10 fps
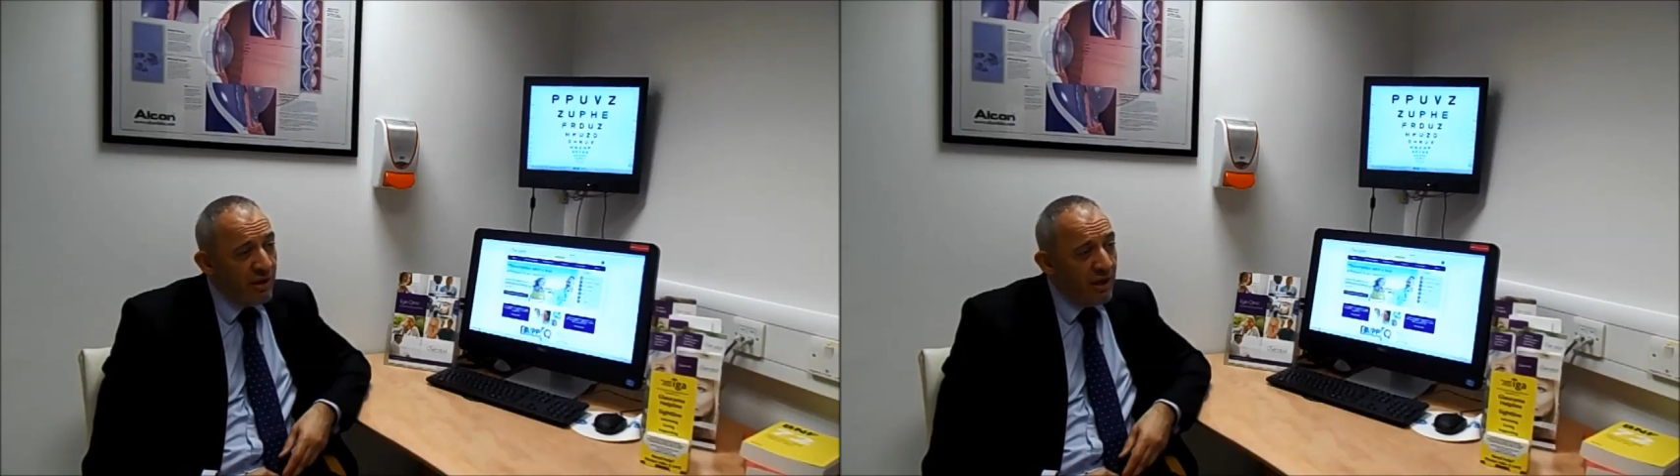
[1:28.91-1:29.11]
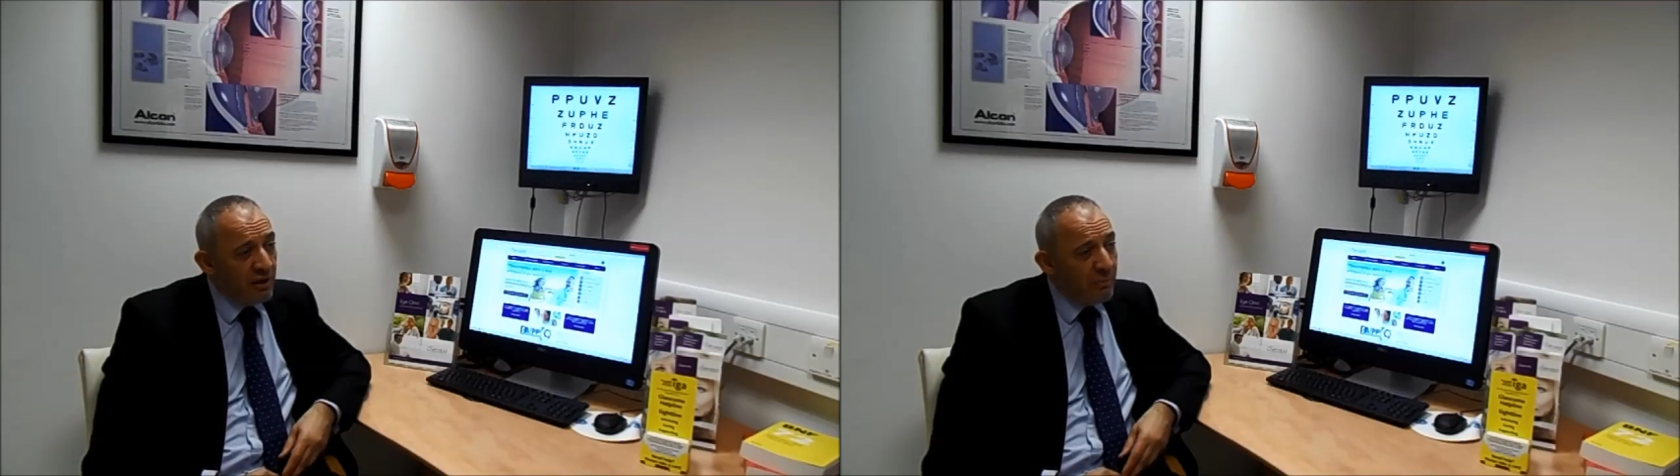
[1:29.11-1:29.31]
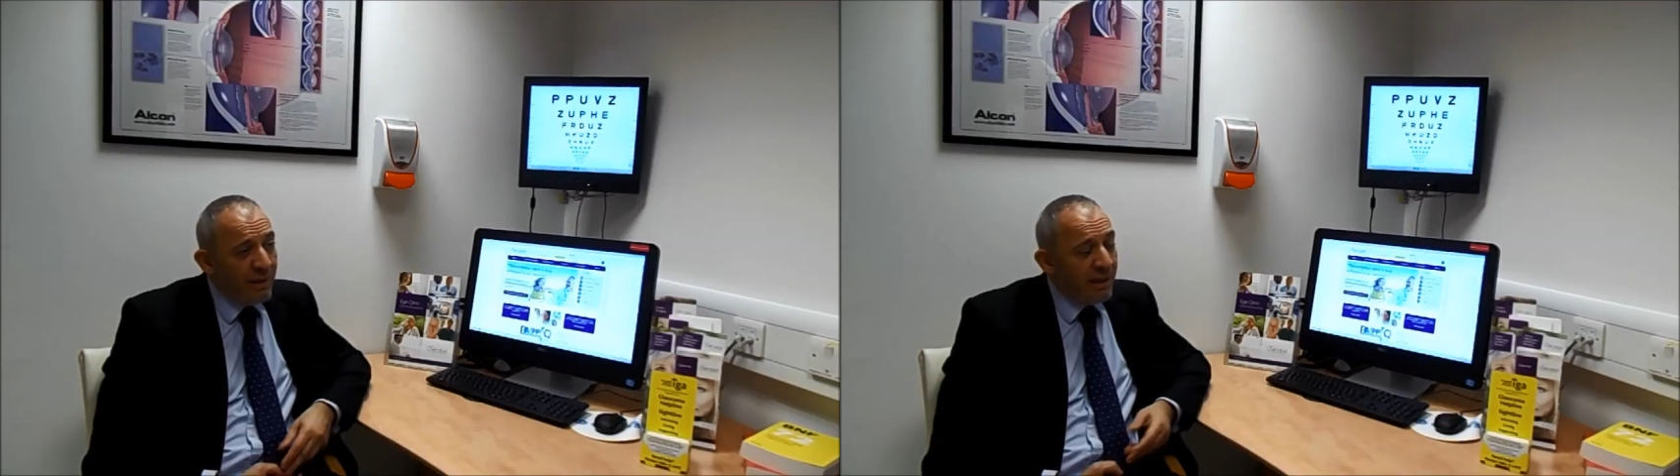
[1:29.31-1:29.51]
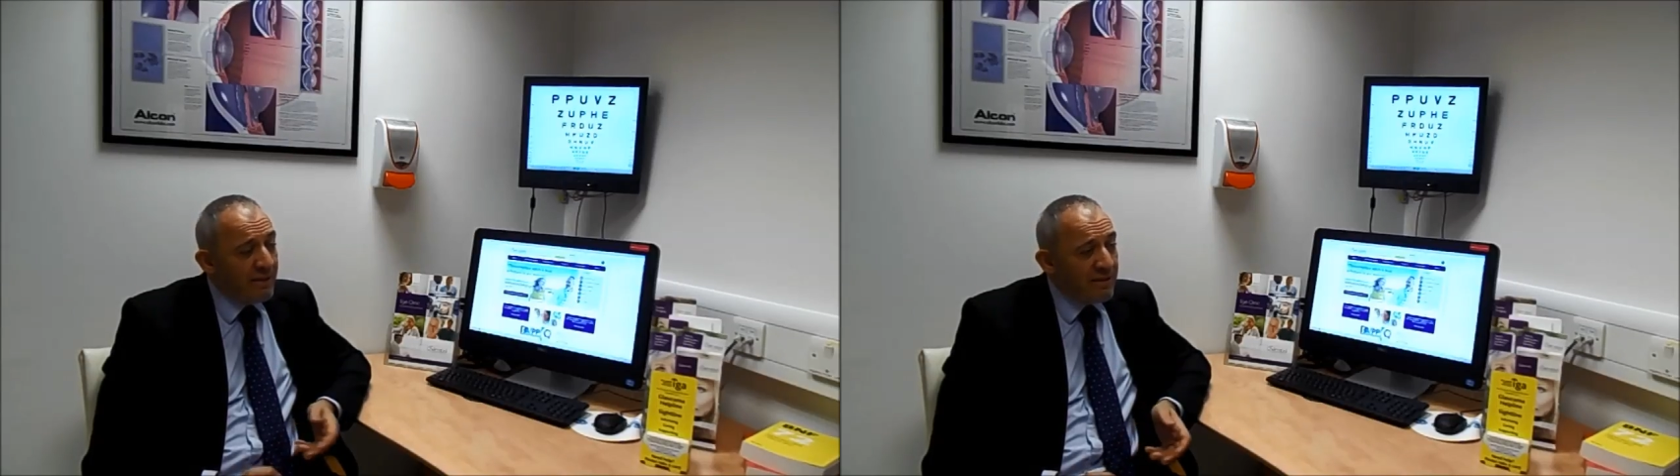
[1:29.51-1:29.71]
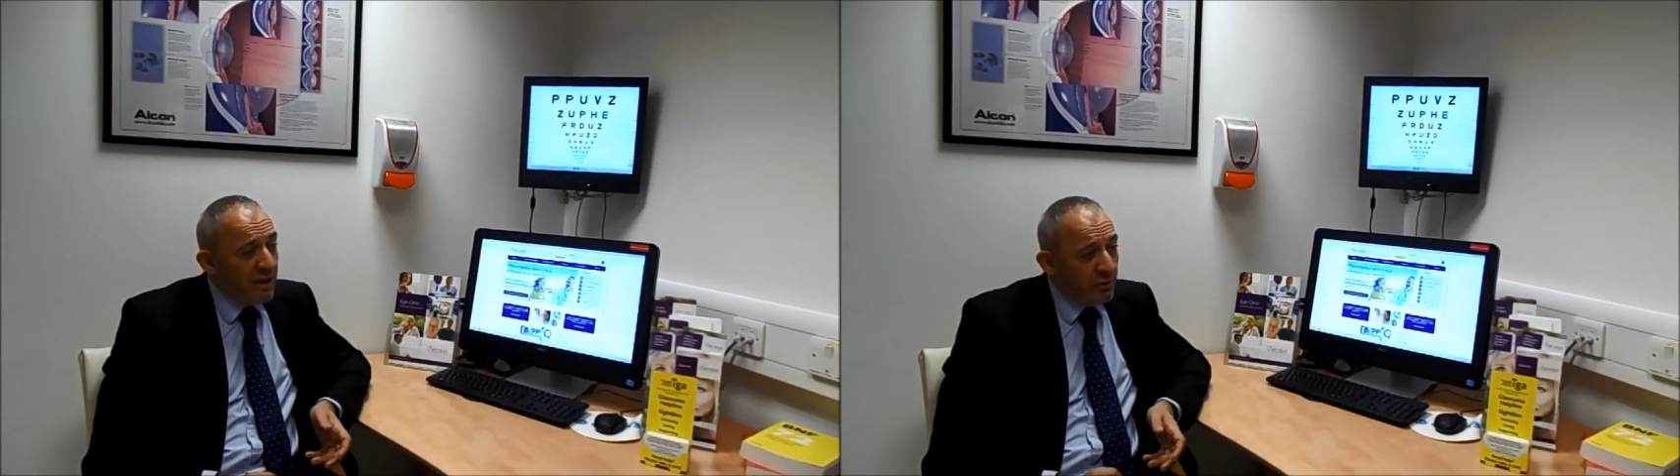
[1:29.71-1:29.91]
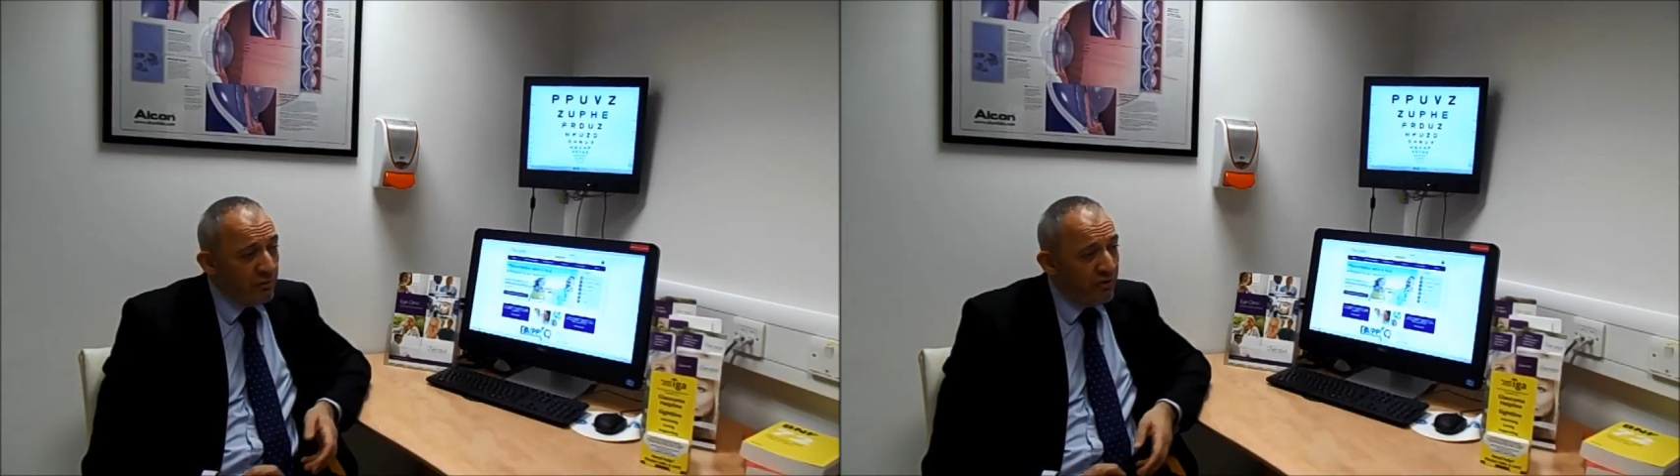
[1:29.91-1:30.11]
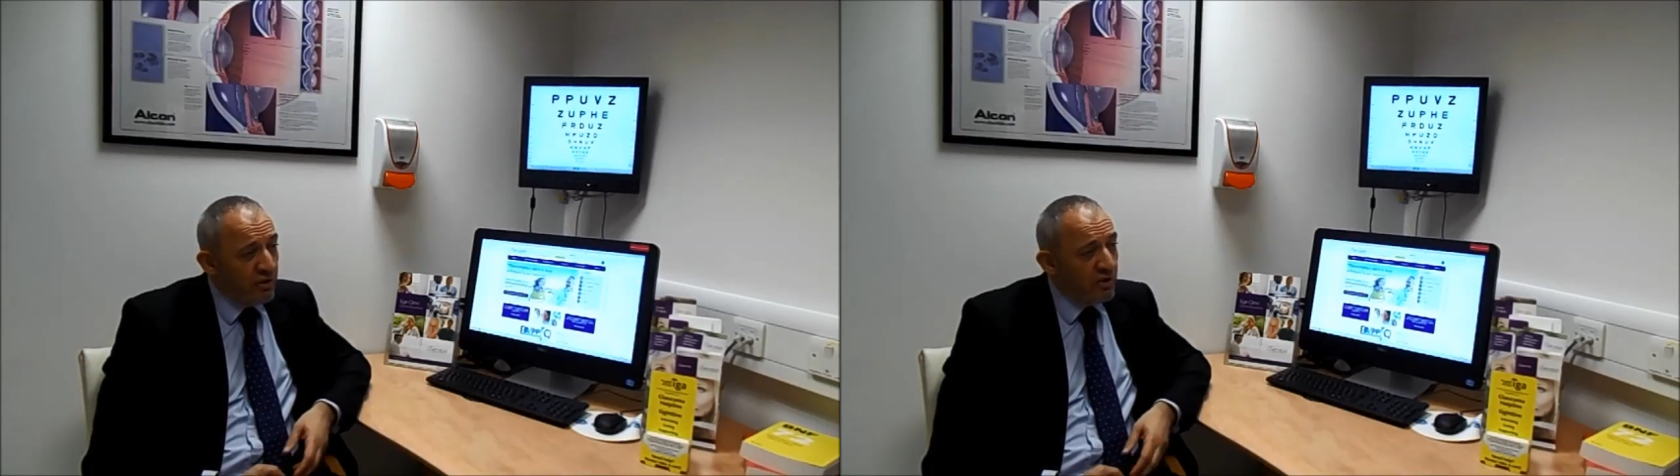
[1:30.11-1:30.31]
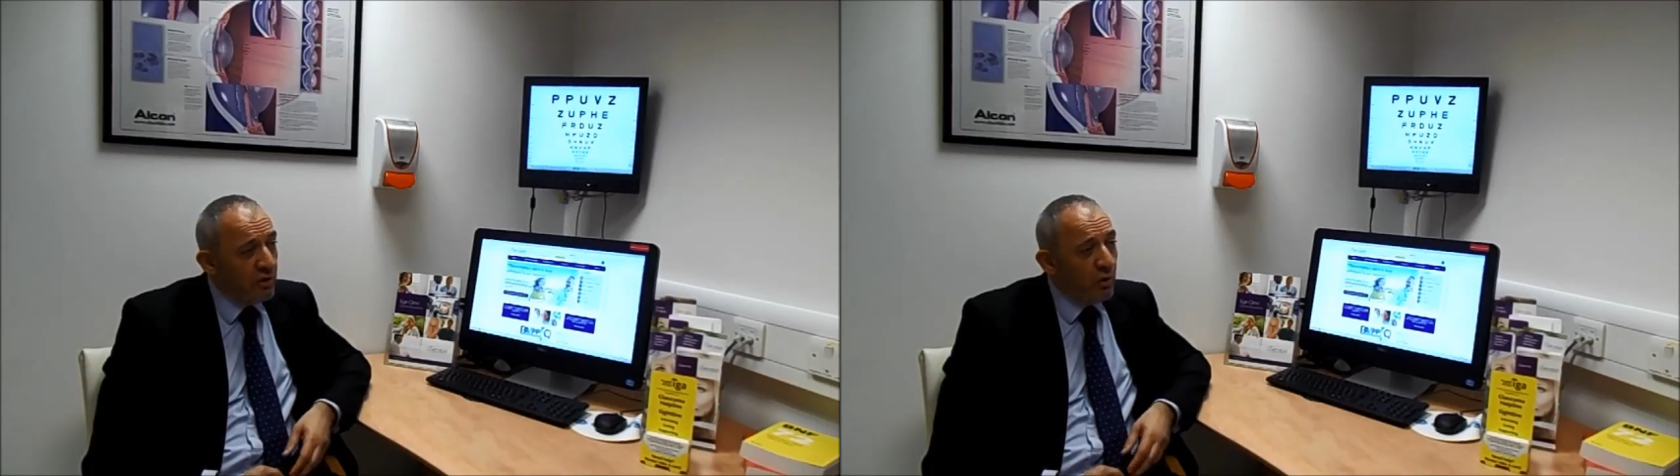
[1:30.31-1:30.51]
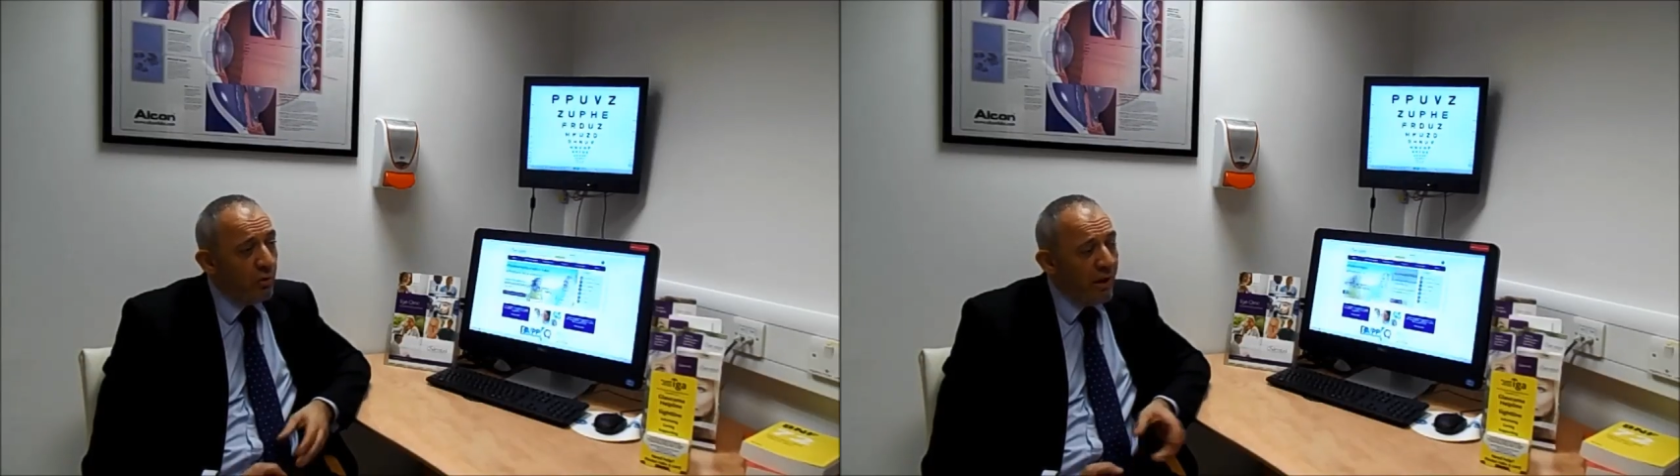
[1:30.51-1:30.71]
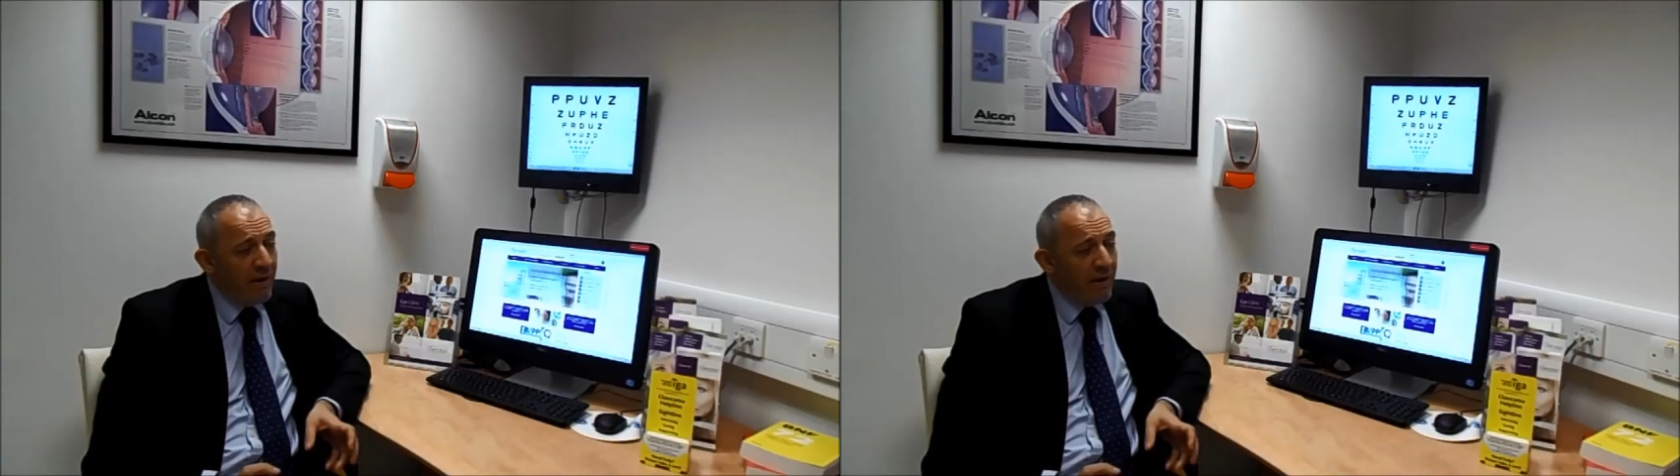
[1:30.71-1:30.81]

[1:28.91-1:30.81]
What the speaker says: and you may get tunnel vision or